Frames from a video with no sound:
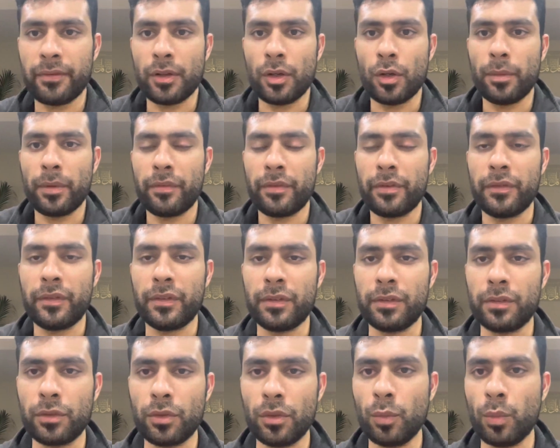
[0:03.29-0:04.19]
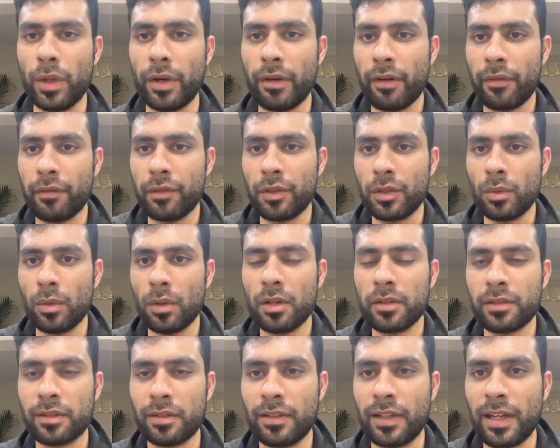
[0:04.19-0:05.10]
I hope everything's good wherever you
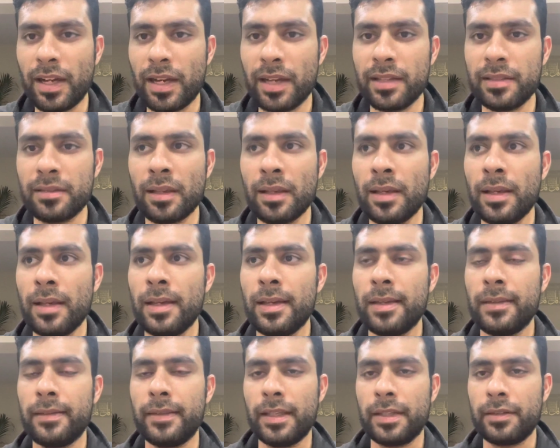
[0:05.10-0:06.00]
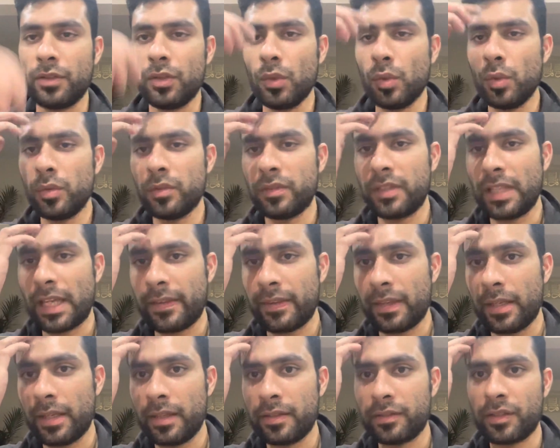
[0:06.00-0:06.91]
are. So guys, there's news that
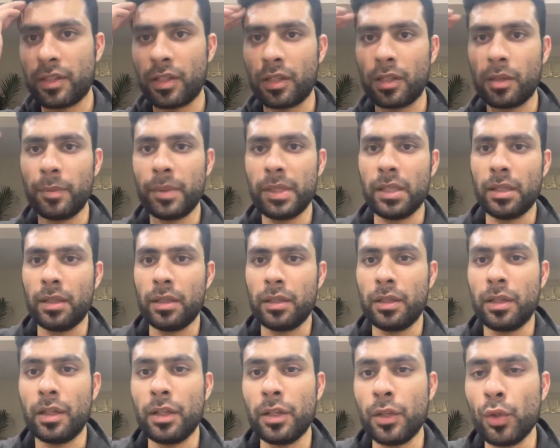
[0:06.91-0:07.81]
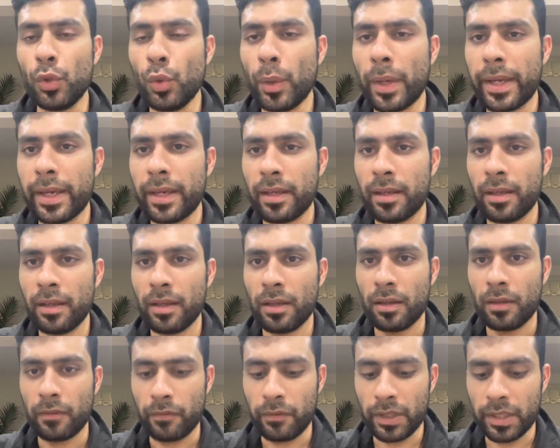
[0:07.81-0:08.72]
there's going to be an Inoue
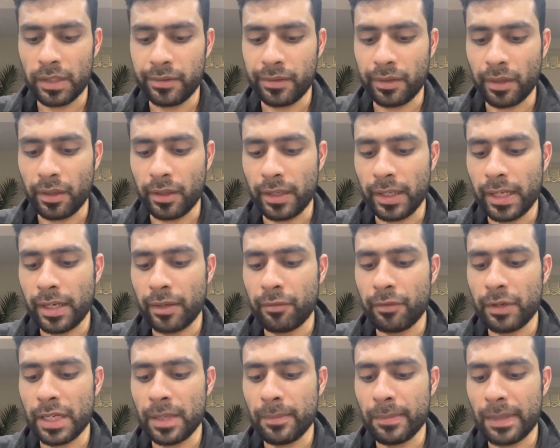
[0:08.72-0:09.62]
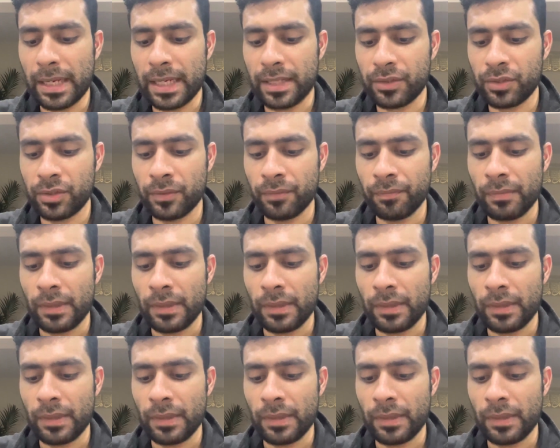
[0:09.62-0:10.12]
v. Donaire rematch.